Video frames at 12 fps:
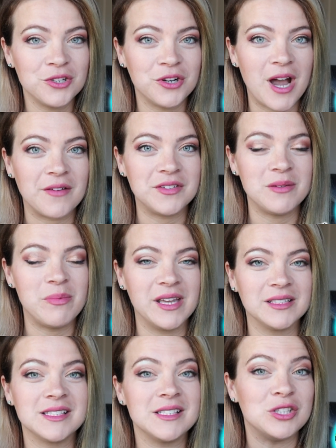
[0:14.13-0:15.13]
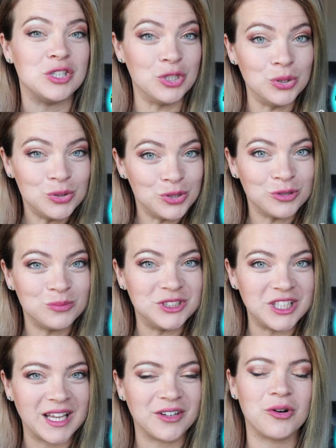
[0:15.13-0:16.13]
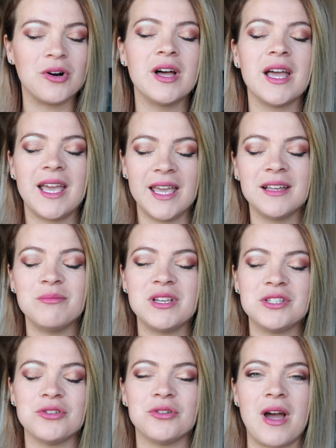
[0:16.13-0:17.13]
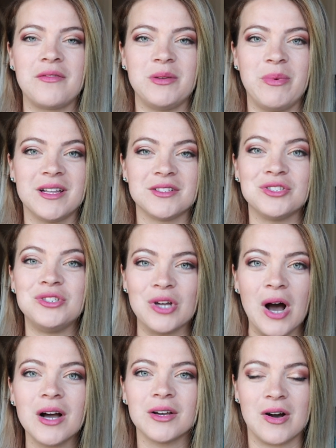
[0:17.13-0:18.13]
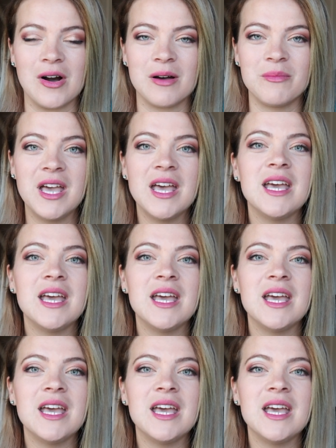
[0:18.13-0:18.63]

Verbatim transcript: Crafty Pants' YouTube channel and MrCraftyPants.com